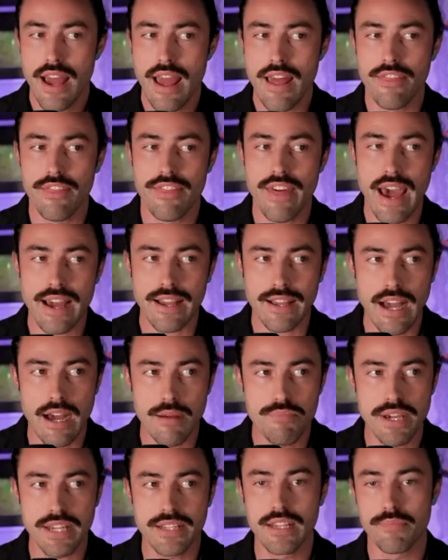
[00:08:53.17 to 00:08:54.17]
and that
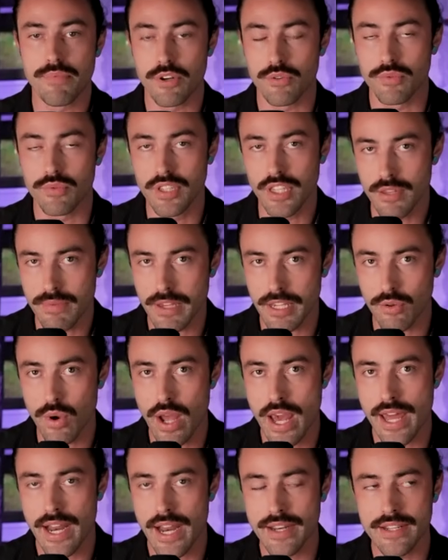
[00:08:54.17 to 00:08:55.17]
got picked up in a really big
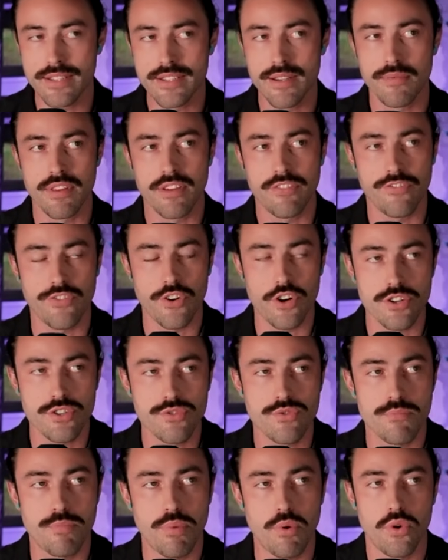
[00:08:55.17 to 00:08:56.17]
way and I did some of the
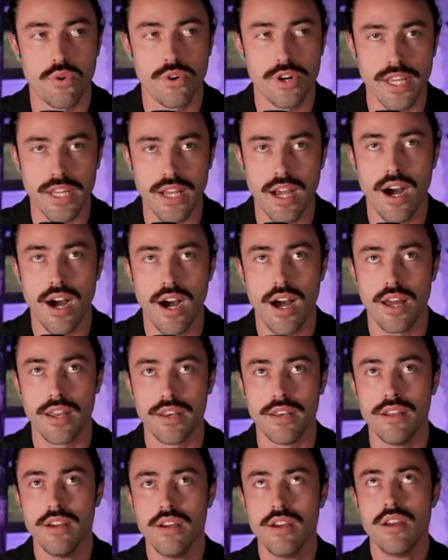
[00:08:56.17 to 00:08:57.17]
first reporting
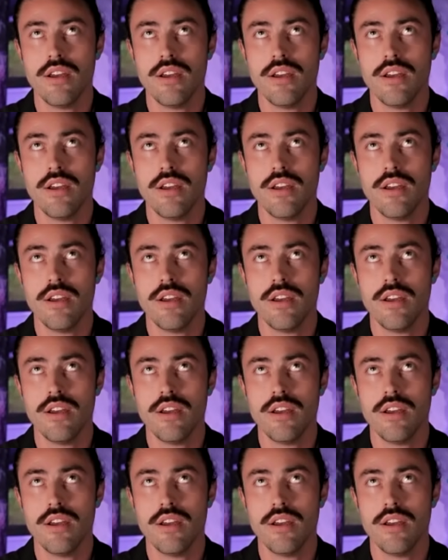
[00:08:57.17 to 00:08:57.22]
on